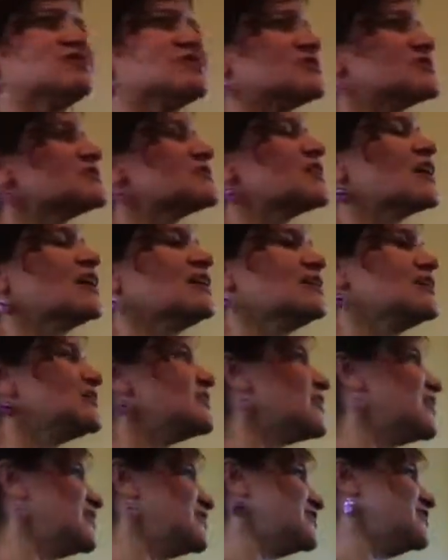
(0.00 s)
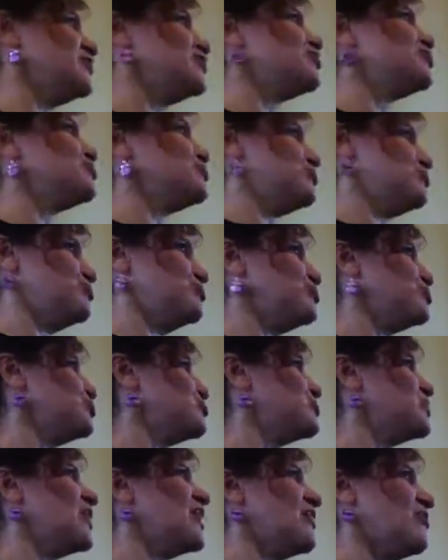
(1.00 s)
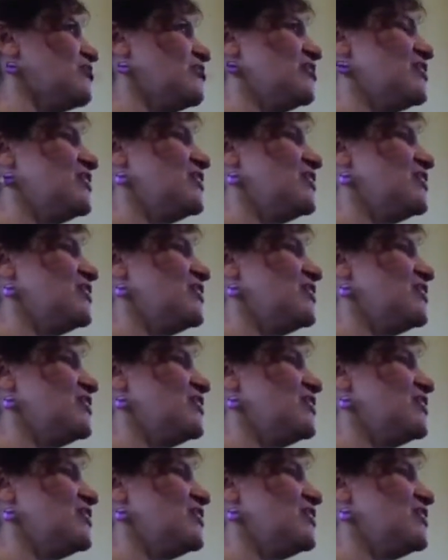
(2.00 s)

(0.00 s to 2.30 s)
since 1992 to now.